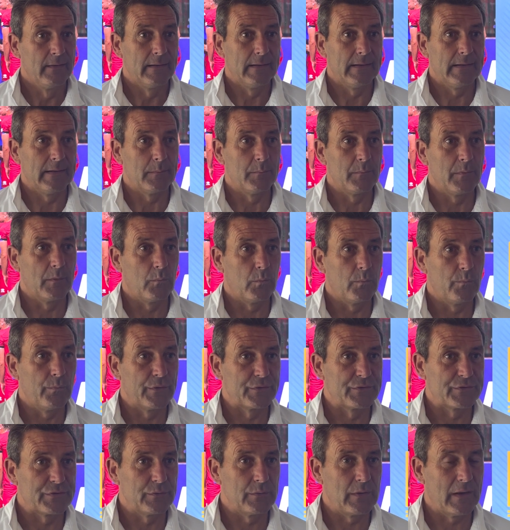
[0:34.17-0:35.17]
The
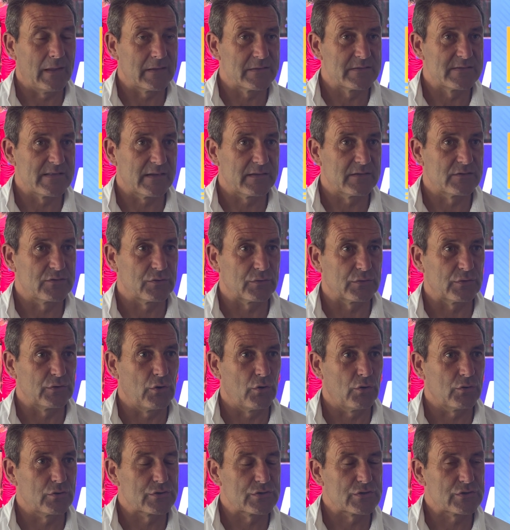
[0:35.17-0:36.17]
two lads that took
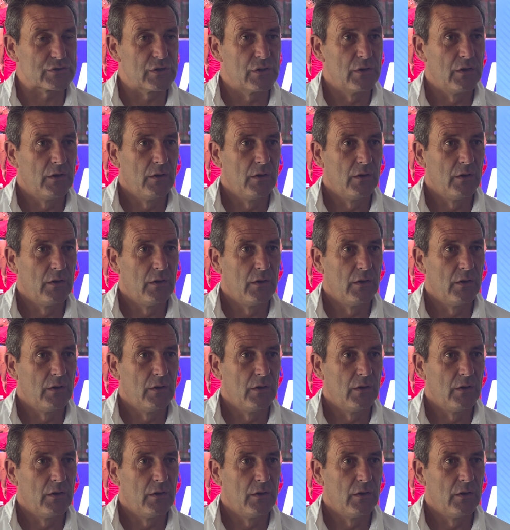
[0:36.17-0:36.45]
knocks